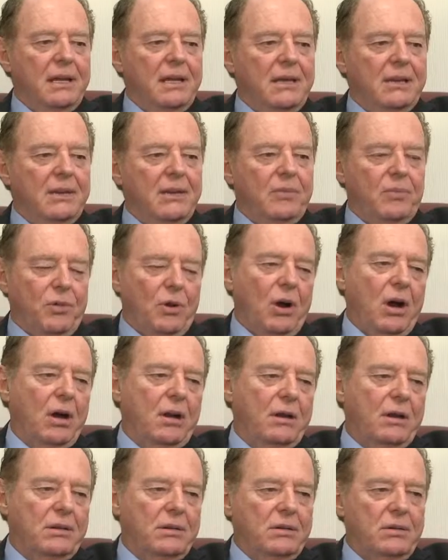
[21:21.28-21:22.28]
in the
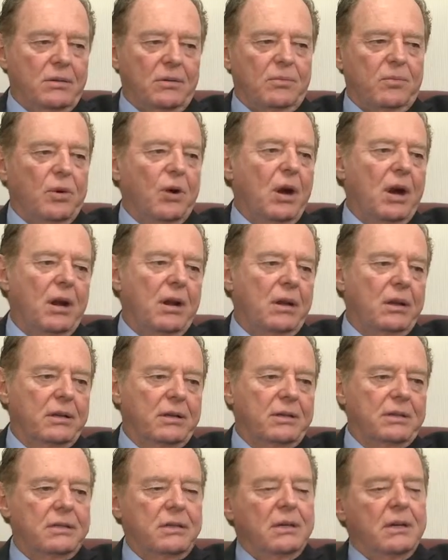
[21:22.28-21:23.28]
product or
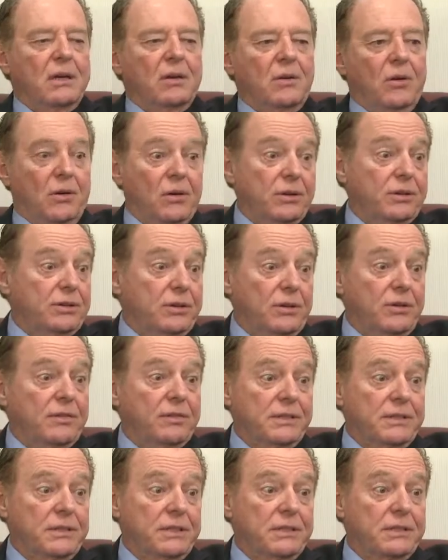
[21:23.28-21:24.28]
products or
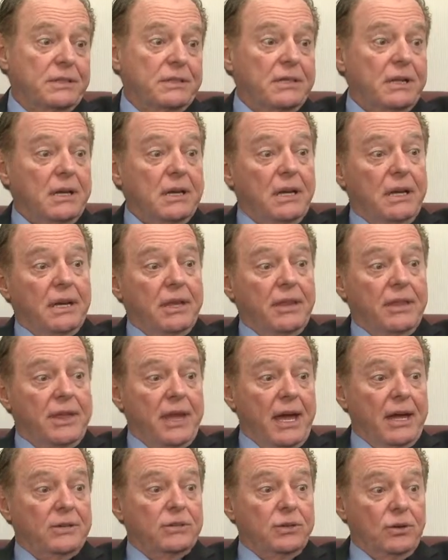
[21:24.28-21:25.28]
services
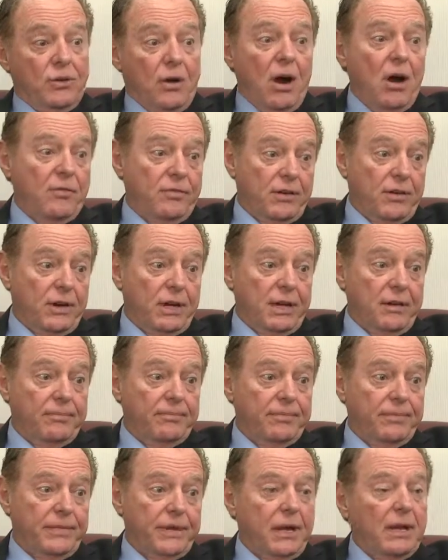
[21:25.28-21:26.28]
that you're
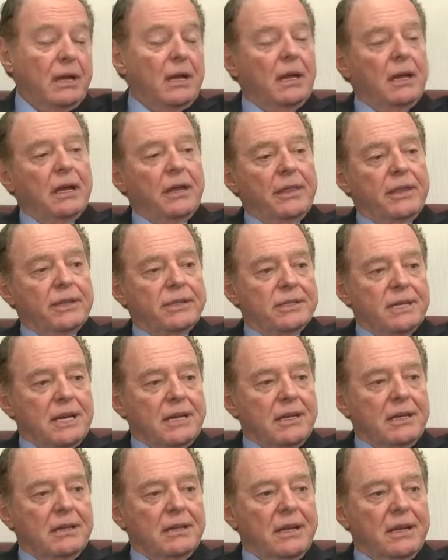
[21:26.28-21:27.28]
offering. And the
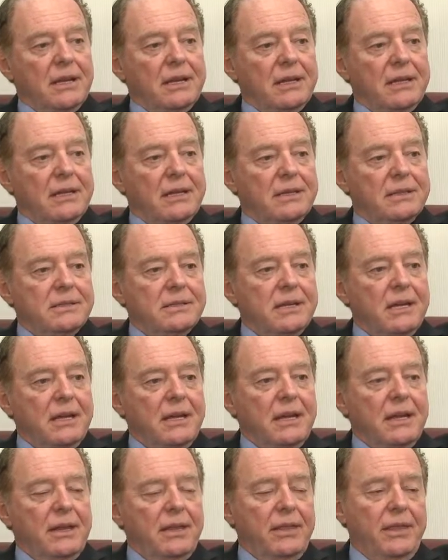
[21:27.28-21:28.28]
second thing is
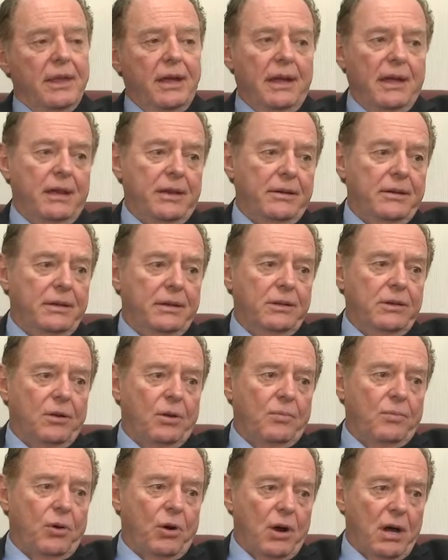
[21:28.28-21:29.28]
that
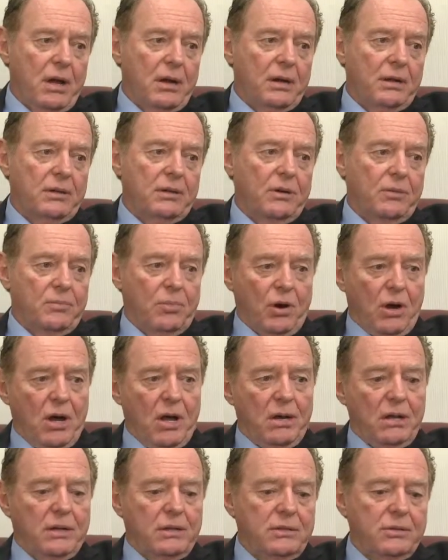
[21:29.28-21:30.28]
your product or
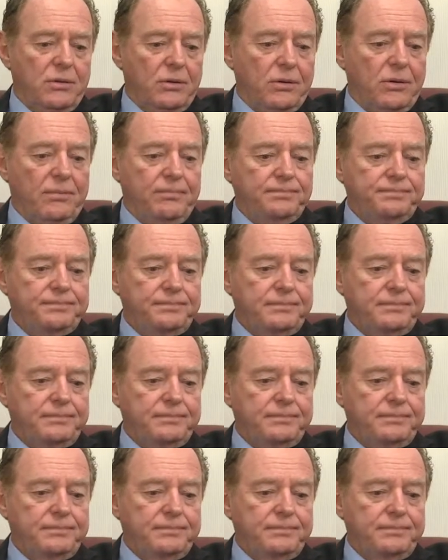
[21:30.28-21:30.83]
products or